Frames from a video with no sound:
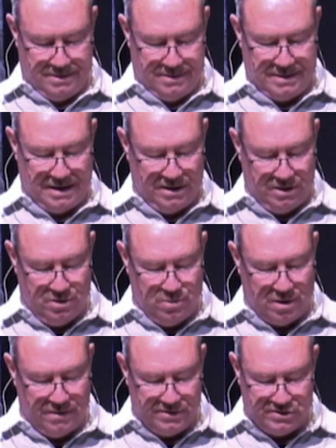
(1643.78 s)
that
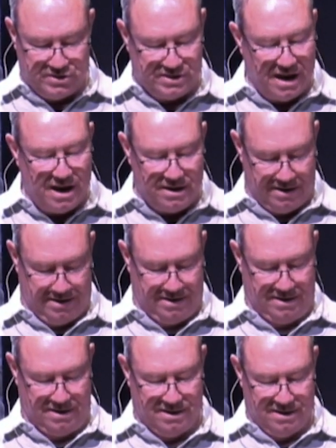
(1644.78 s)
you are the Son,
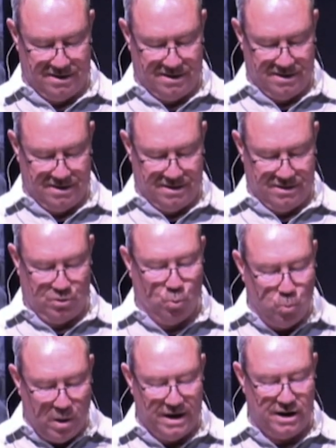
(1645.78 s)
the
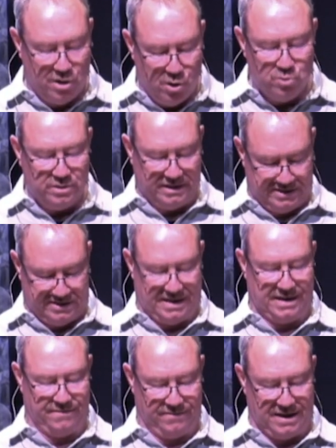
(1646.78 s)
one and only
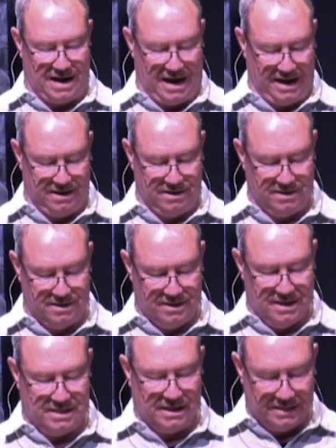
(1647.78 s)
Son of God,
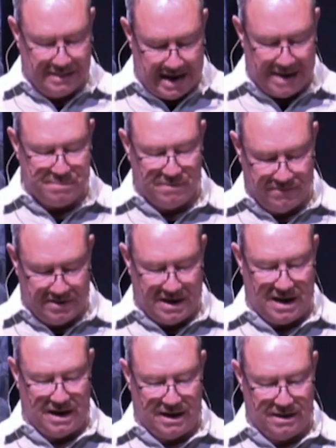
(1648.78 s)
the Lamb of
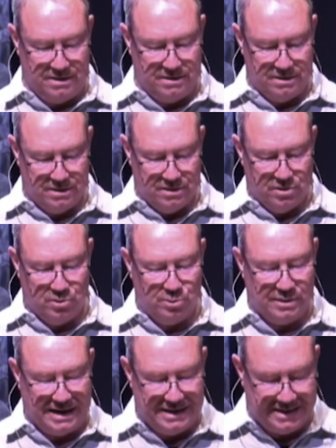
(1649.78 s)
God who
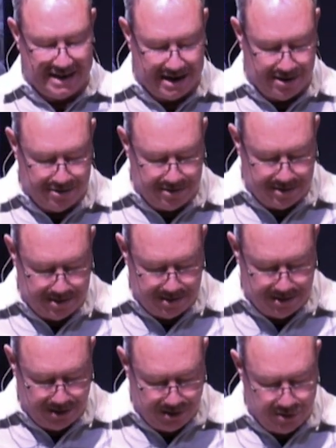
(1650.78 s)
laid down
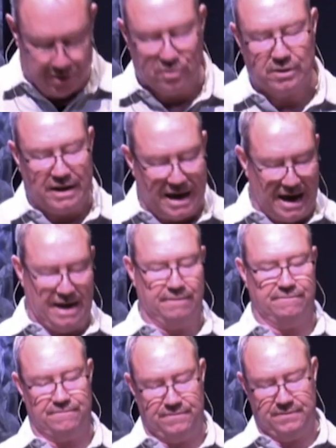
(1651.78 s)
your
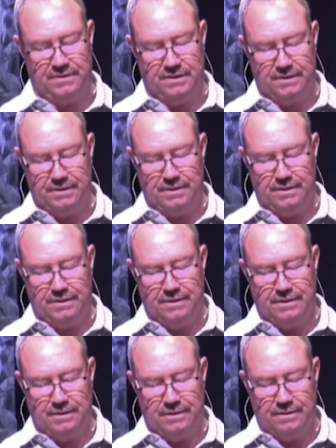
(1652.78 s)
life
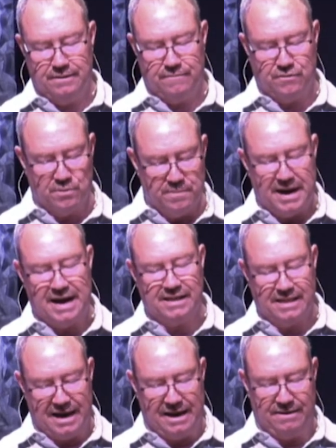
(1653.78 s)
for my
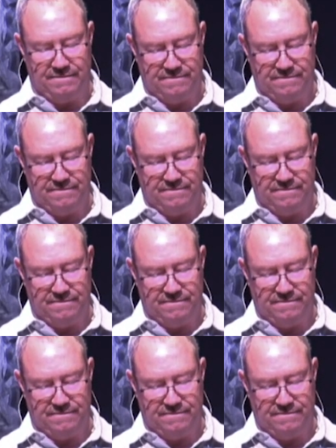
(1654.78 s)
life.